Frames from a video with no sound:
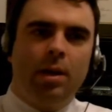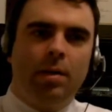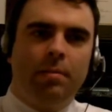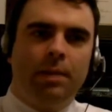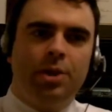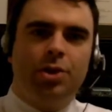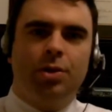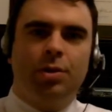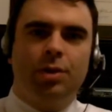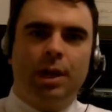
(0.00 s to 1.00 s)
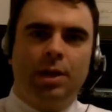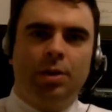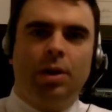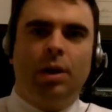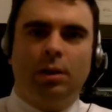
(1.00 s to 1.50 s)
make sure that
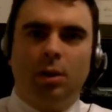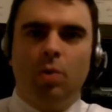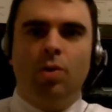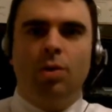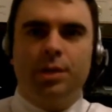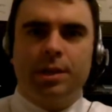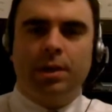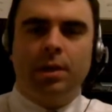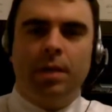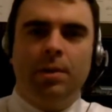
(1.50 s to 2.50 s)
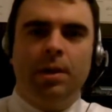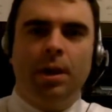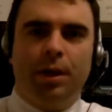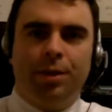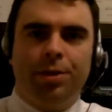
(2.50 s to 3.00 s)
you're a local celebrity
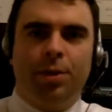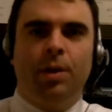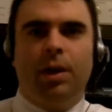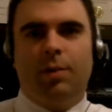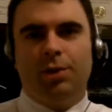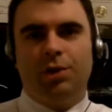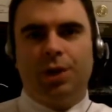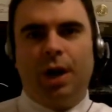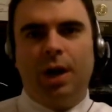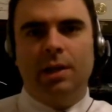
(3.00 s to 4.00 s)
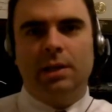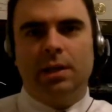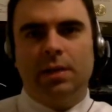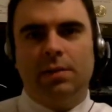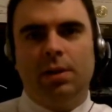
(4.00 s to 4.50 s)
authority, which is the highest
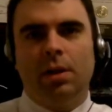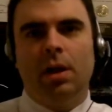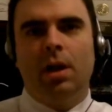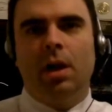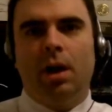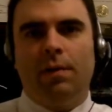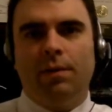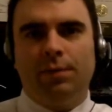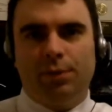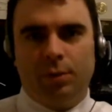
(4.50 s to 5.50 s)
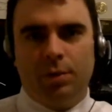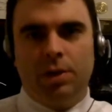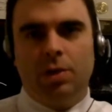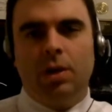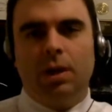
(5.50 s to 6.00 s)
level of influence
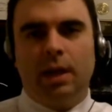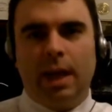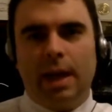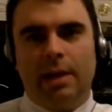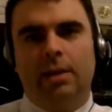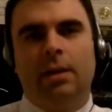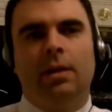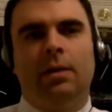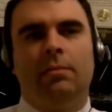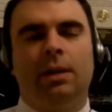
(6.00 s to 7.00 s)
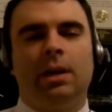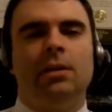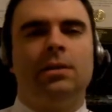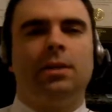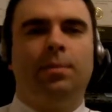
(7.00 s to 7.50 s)
you can get.
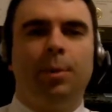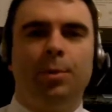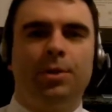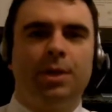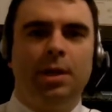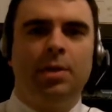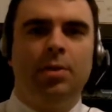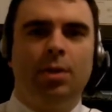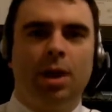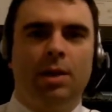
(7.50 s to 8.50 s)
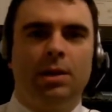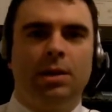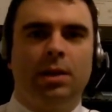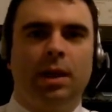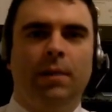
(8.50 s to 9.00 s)
Because if people see you
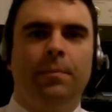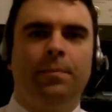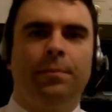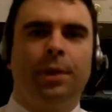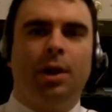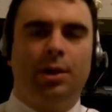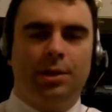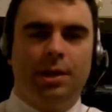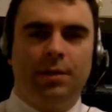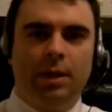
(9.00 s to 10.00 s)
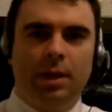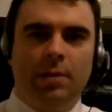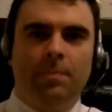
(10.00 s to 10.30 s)
constantly on TV